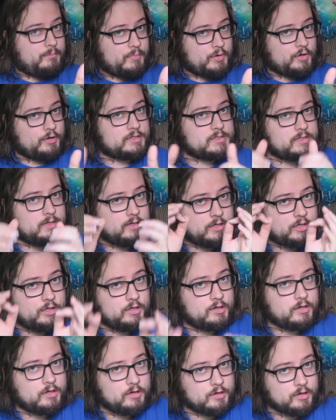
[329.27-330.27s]
person, a
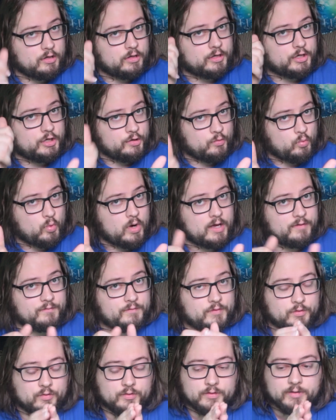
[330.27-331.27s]
good girl, a good
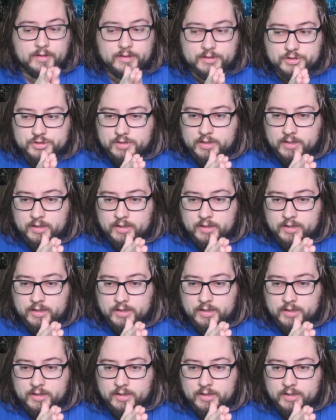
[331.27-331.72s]
waifu, and,